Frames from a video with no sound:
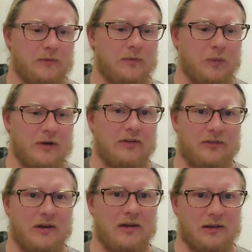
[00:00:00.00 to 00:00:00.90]
what
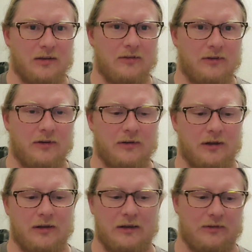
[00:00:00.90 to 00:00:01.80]
setting it's on.
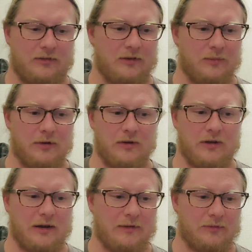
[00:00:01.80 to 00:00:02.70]
Now, that's something you're
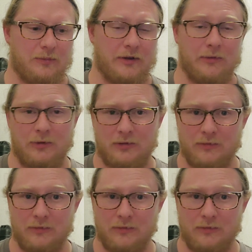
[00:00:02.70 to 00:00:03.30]
going to have to play with.